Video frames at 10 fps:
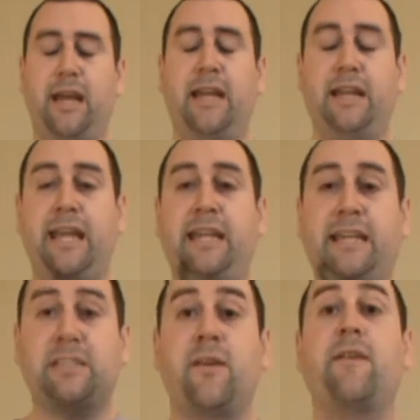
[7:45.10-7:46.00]
And it
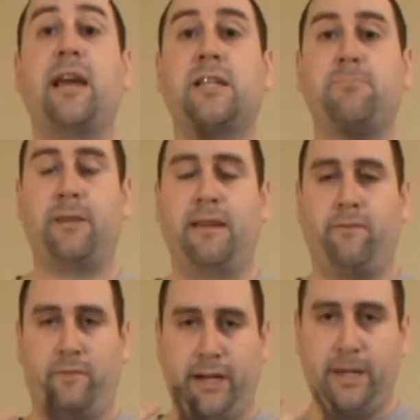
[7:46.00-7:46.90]
gets
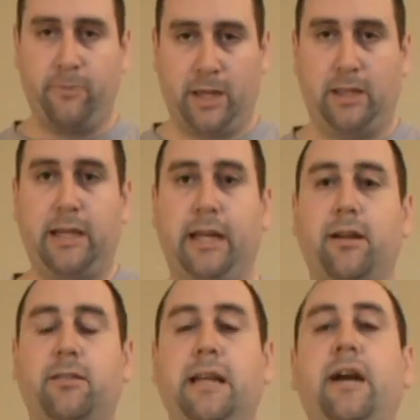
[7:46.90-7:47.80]
explained very well in
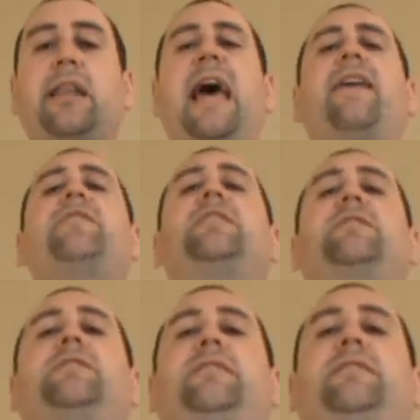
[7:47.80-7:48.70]
here. Now, the heaven
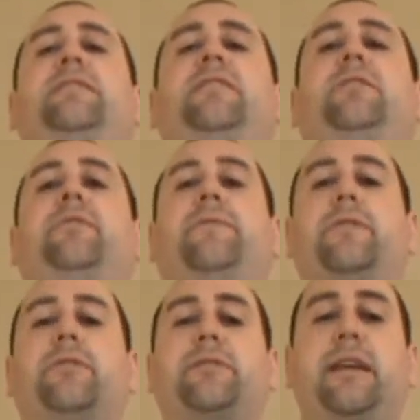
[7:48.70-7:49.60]
in DC
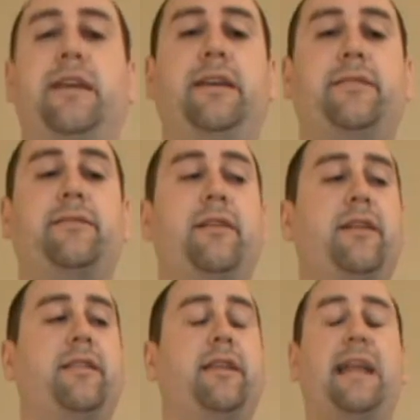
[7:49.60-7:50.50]
universe is
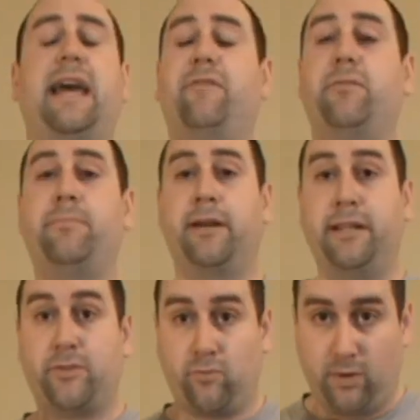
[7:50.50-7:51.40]
that
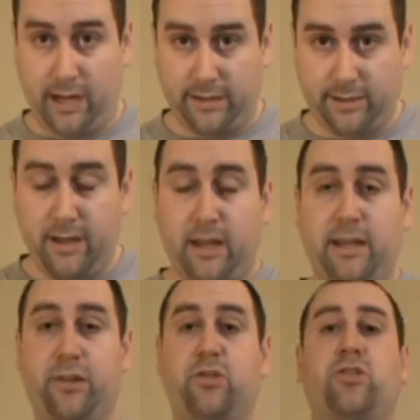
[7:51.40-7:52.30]
everybody's right.
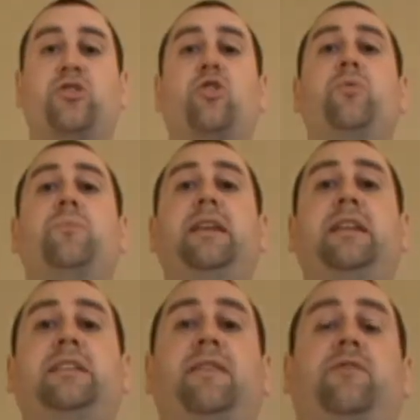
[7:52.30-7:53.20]
There's so
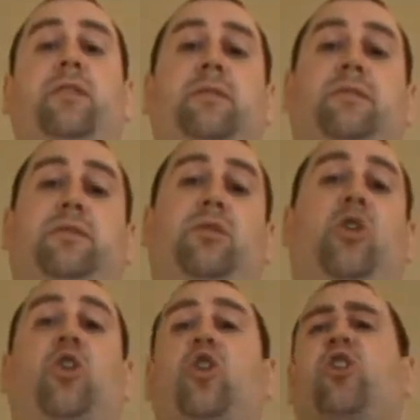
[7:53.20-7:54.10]
many different
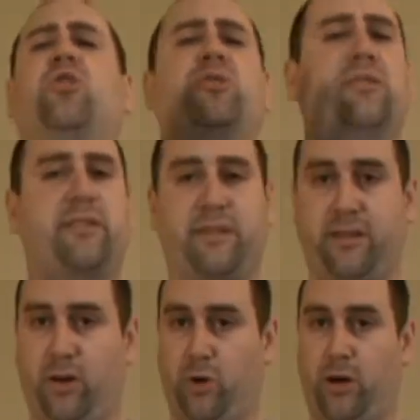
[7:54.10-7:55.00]
earths
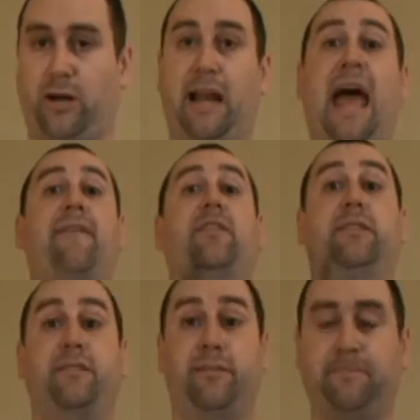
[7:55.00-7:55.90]
or
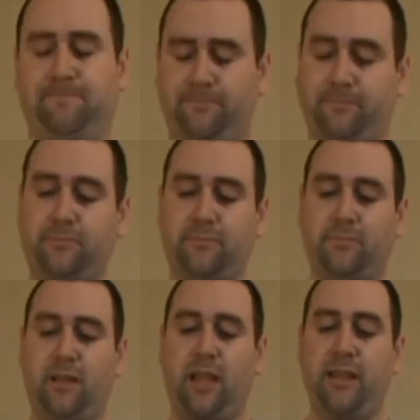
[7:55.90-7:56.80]
heavens
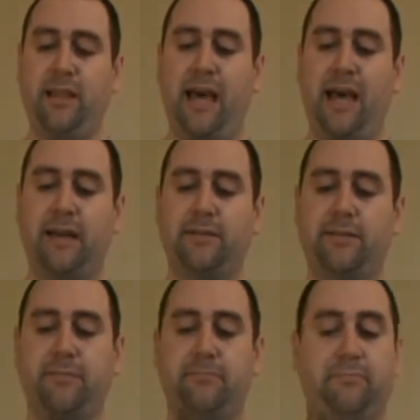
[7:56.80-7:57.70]

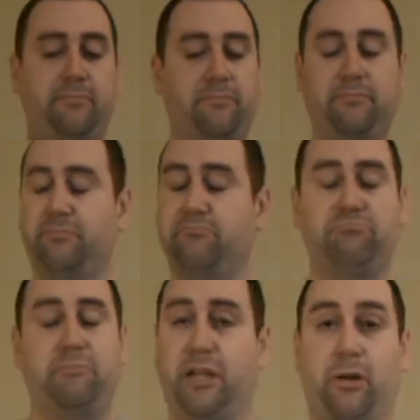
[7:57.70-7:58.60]
that,
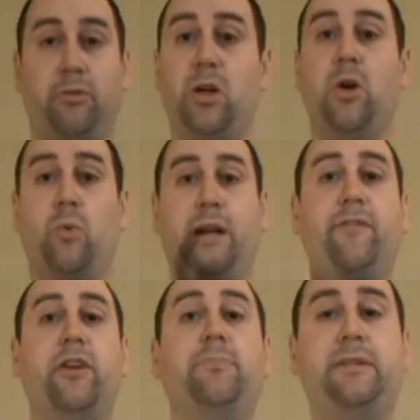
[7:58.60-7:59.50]

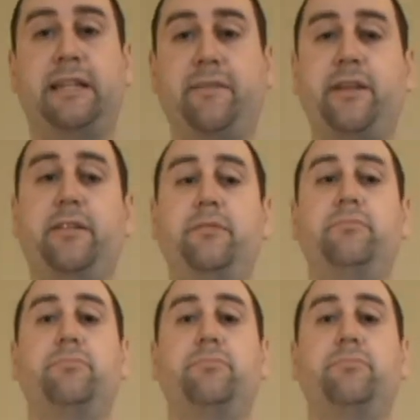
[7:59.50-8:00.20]
whatever you believe in